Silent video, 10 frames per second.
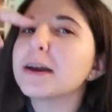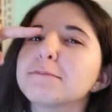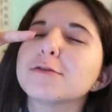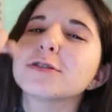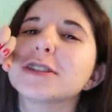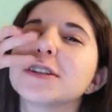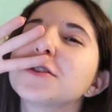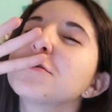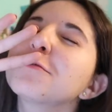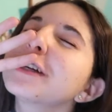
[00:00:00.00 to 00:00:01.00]
I
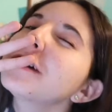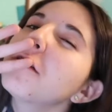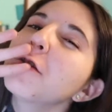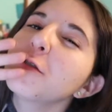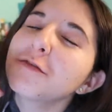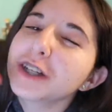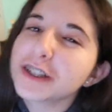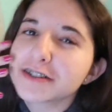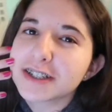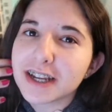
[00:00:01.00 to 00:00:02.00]
posted three whole
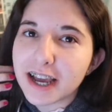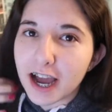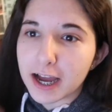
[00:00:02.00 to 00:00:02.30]
videos today.